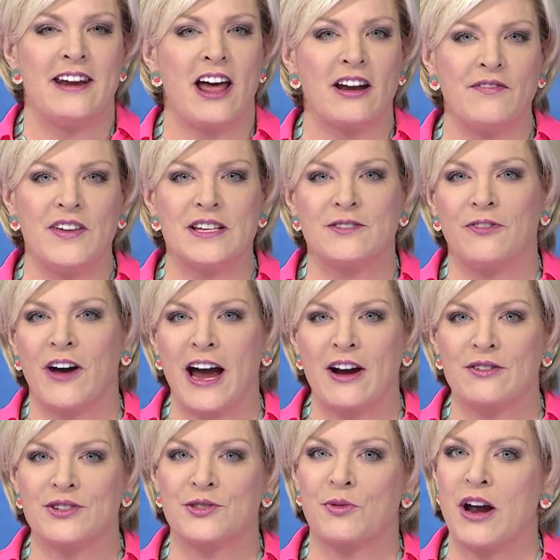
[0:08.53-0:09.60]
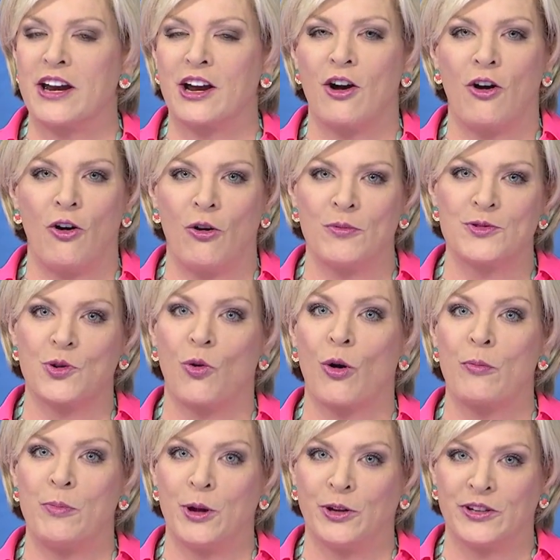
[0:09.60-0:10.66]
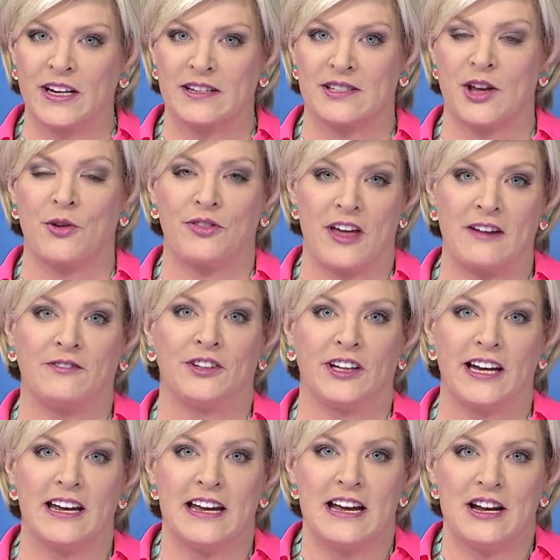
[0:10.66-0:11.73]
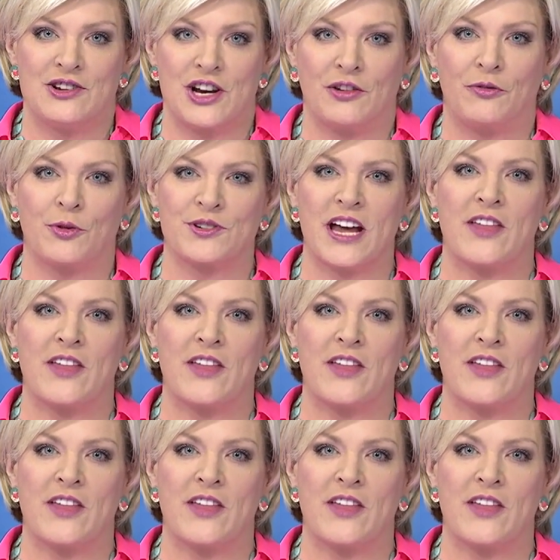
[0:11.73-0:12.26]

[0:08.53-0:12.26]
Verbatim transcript: None of these fires threatening homes or buildings, though, thankfully. Channel four's